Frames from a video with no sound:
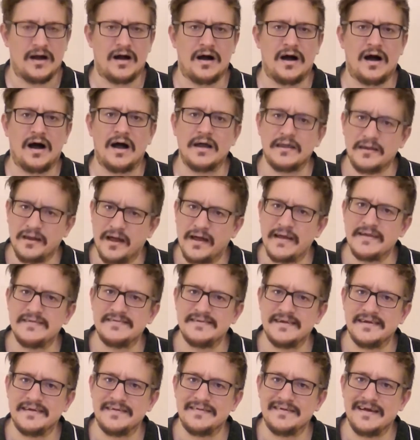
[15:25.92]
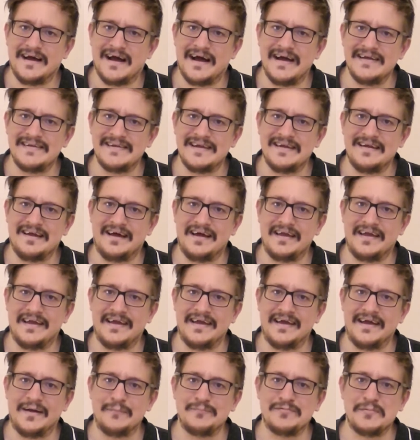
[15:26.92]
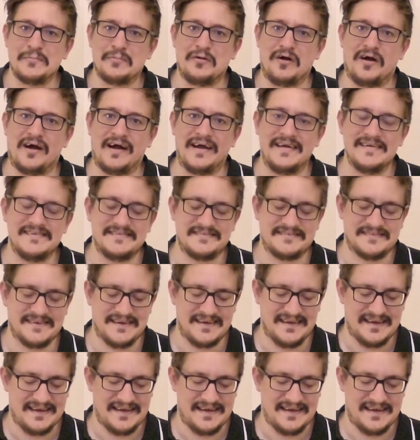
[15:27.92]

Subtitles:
I liked it. I did like it. I'm surprised.